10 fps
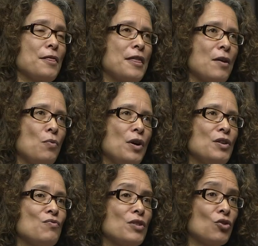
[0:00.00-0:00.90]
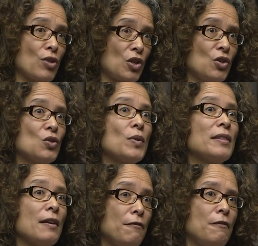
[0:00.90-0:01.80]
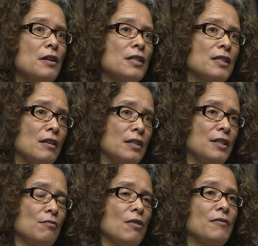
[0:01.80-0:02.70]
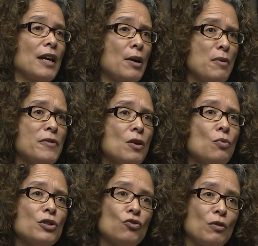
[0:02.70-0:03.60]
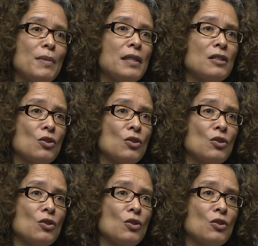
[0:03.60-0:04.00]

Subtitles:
There weren't restrictions when they first started arriving. However, there was tremendous